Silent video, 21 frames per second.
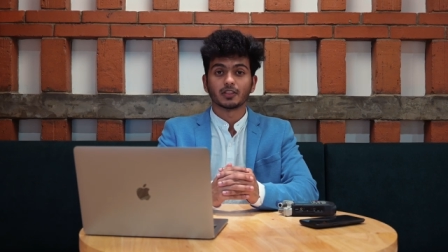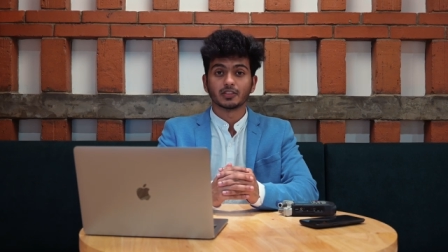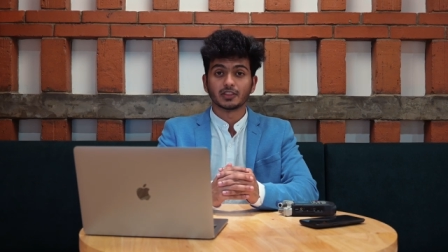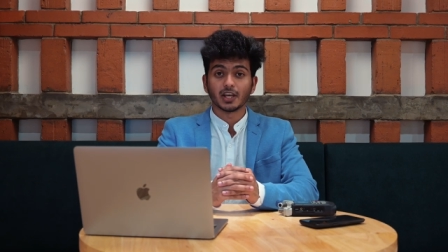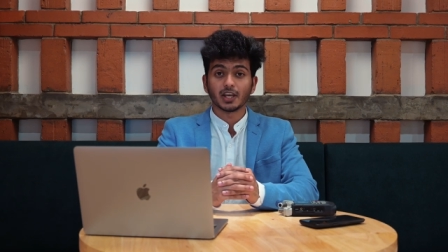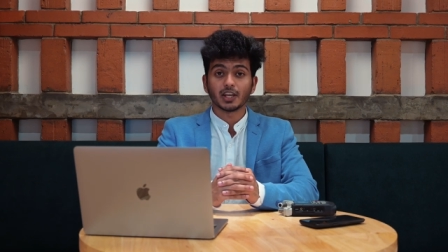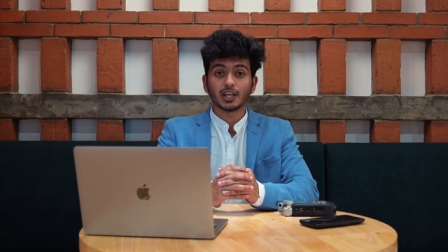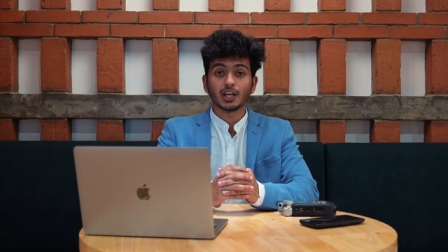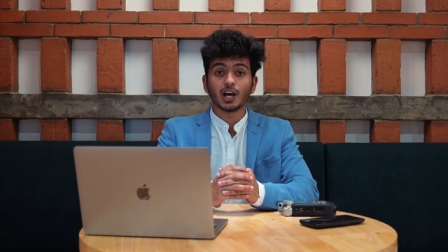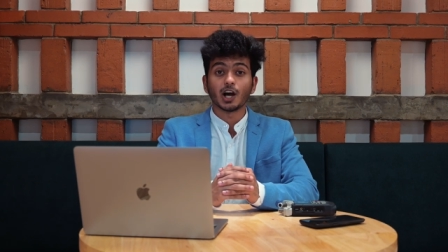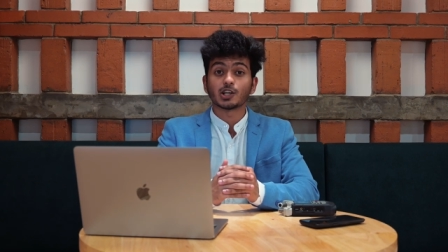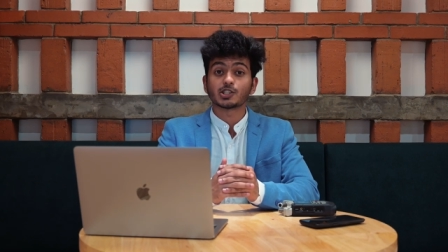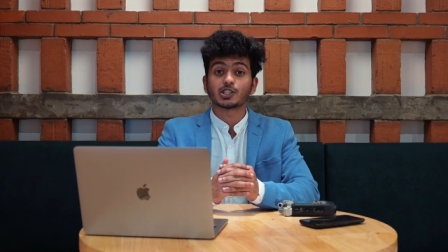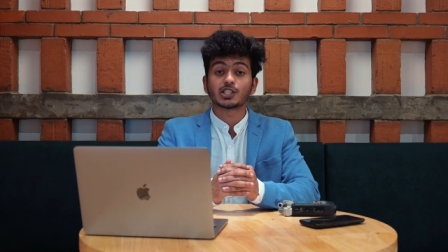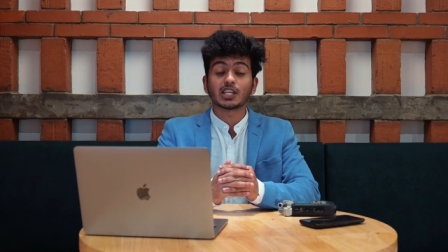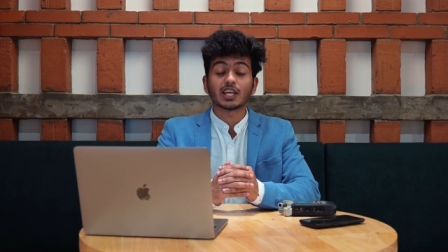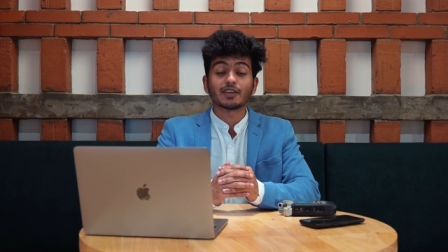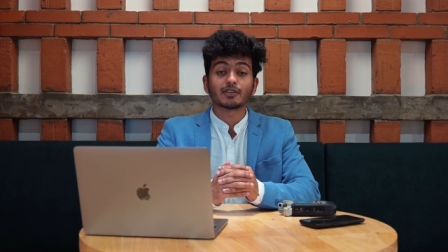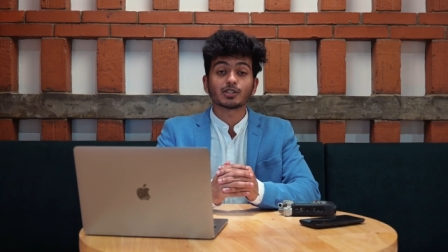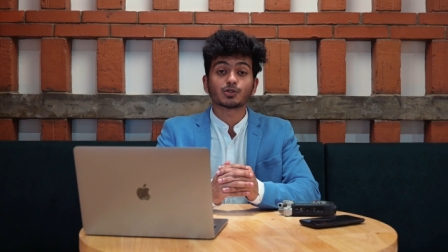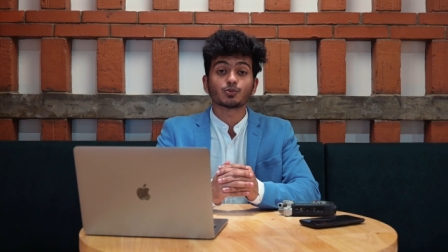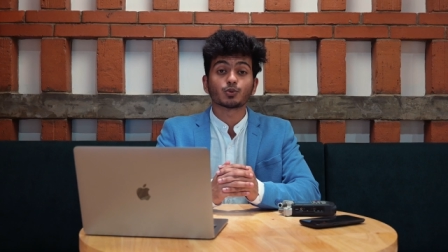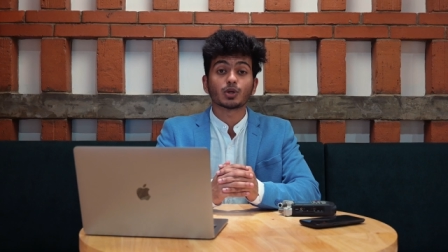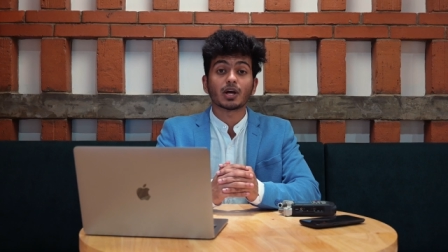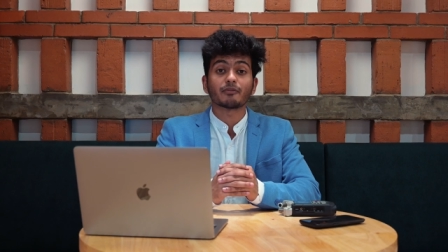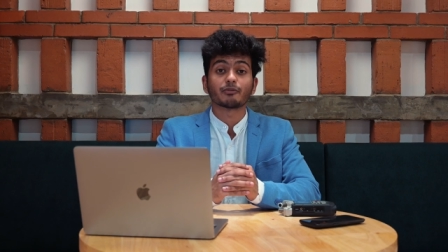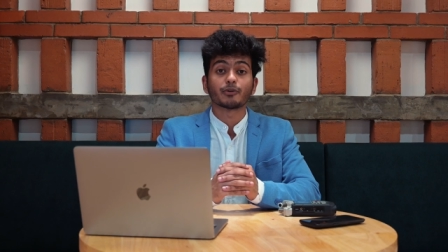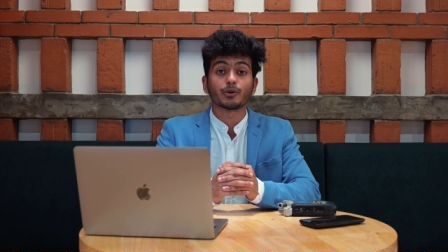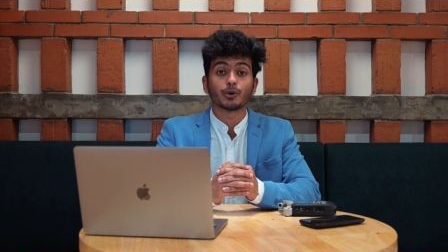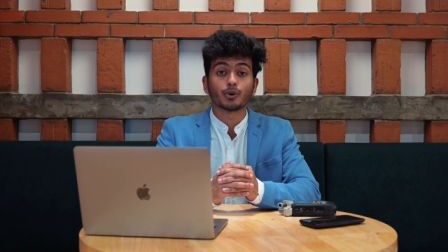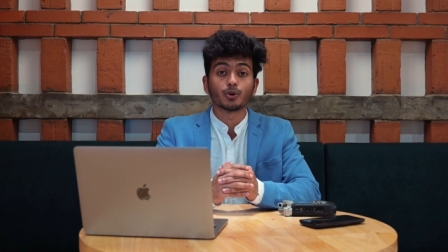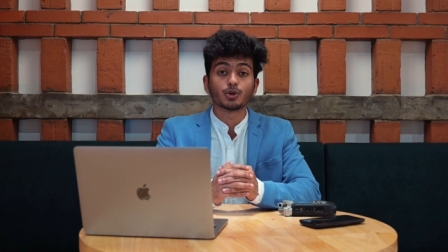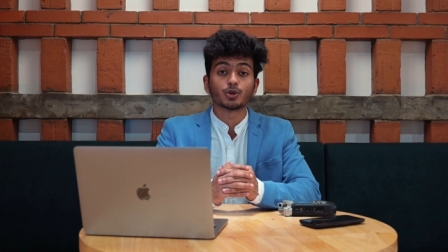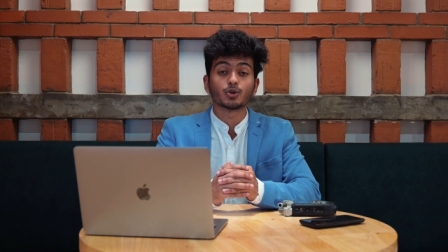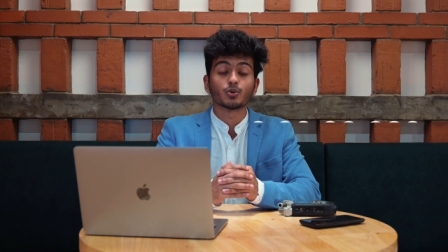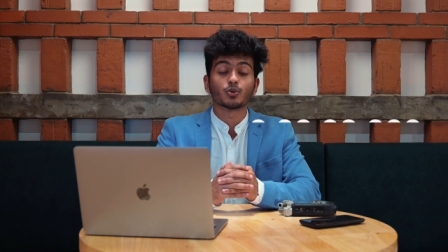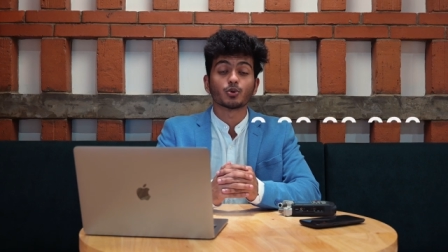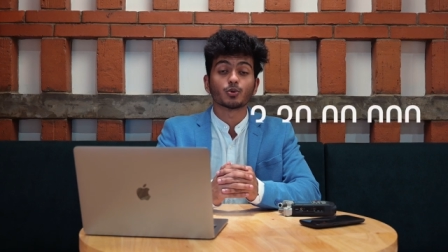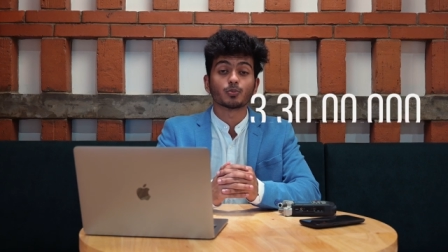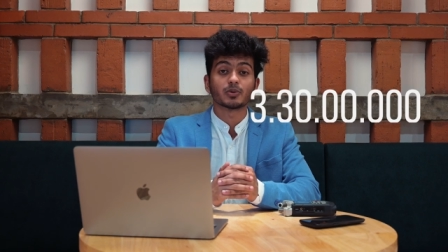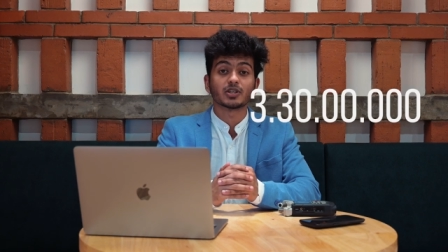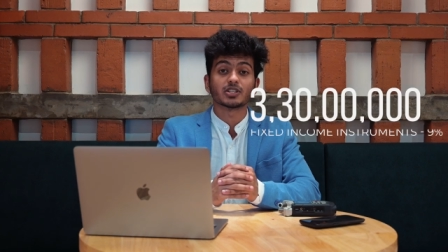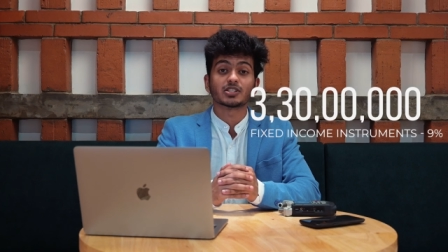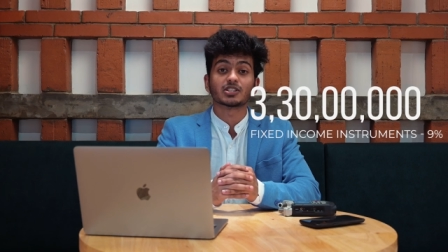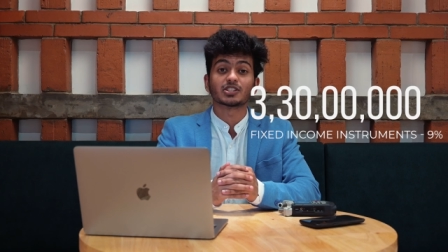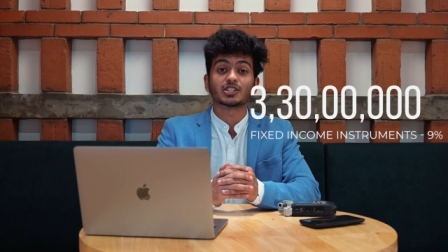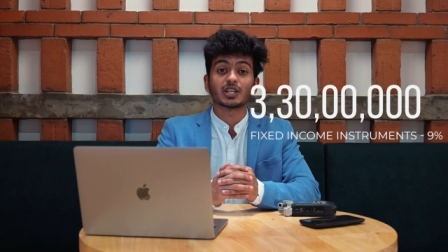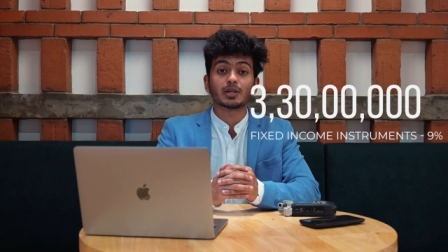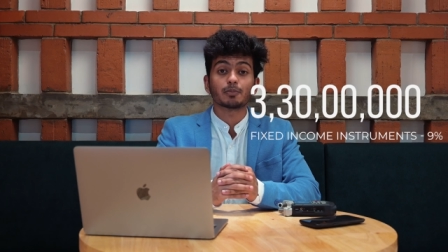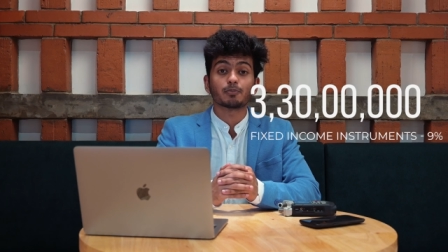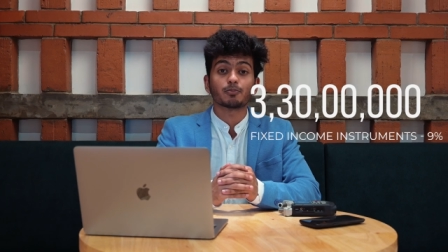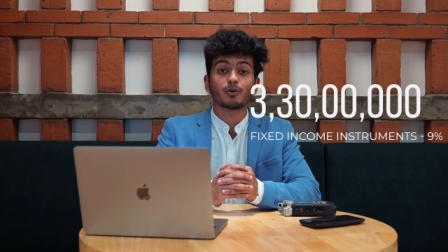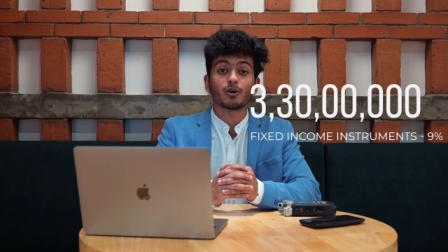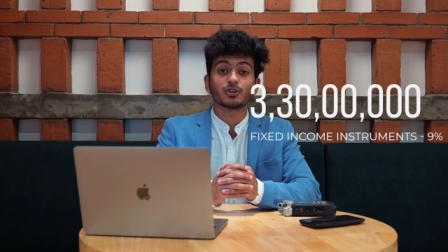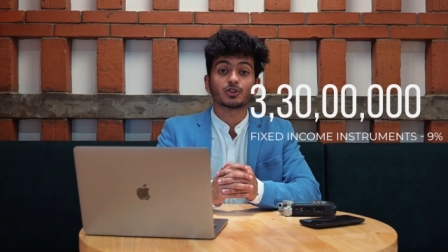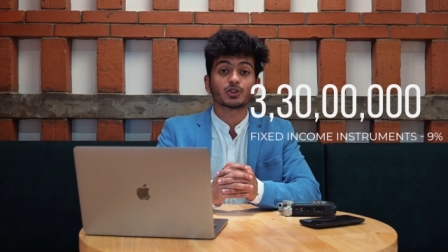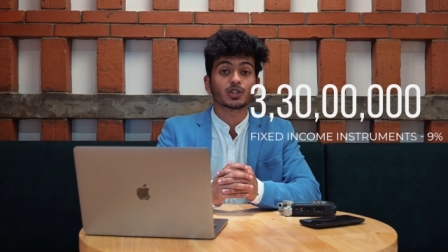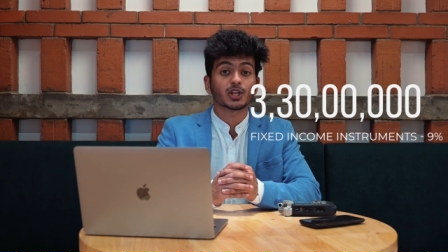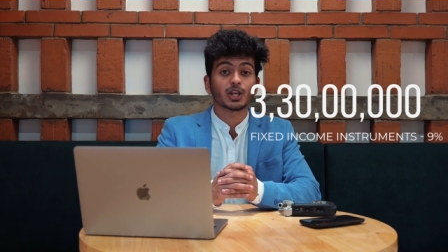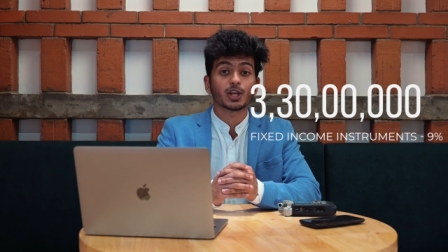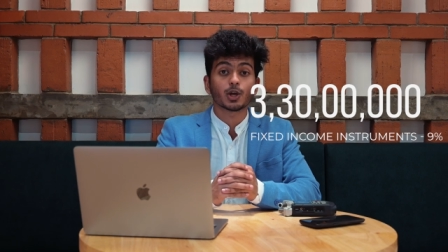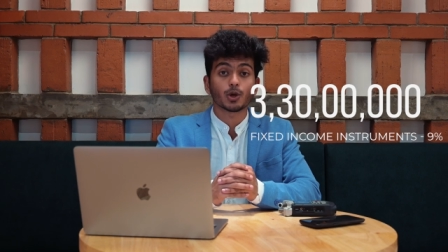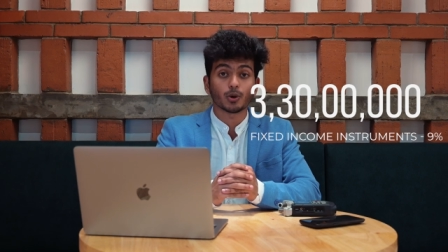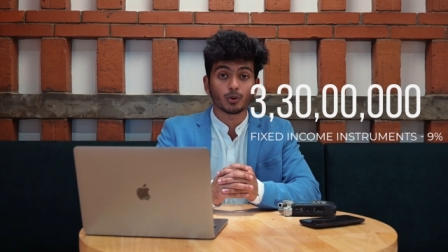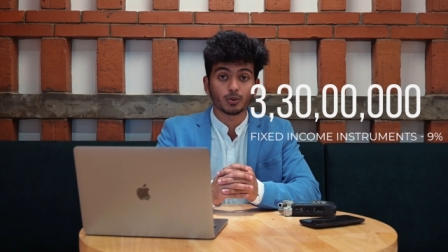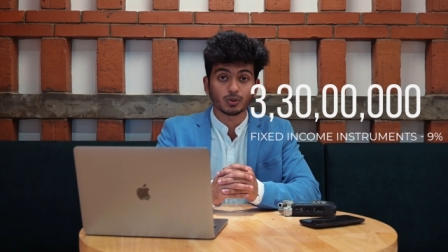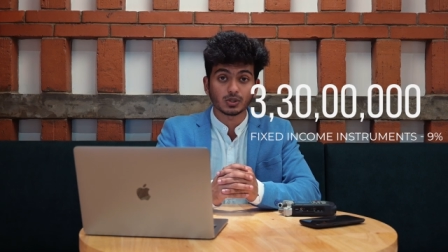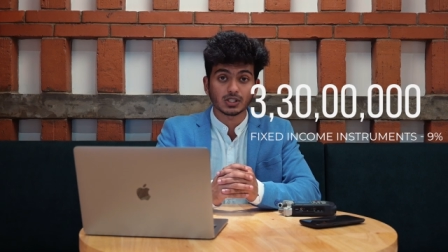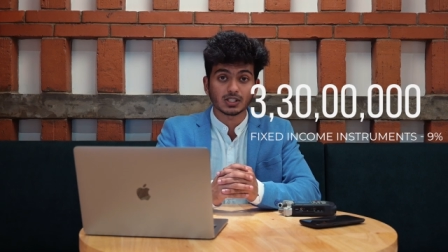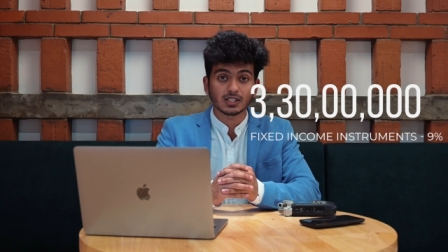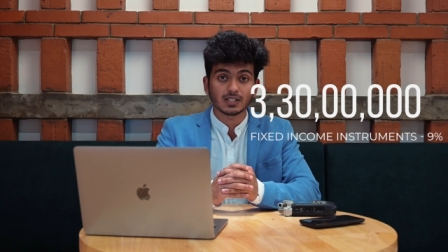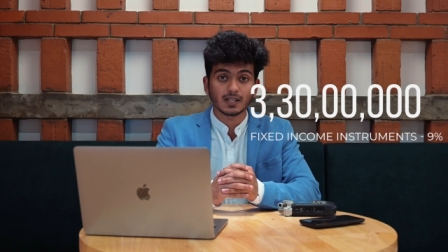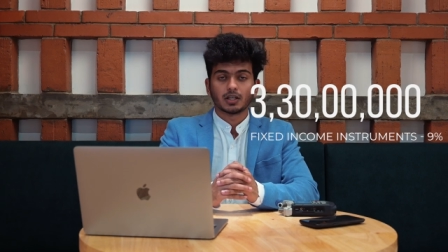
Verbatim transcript: then our savings would have grown to rupees three point three crores.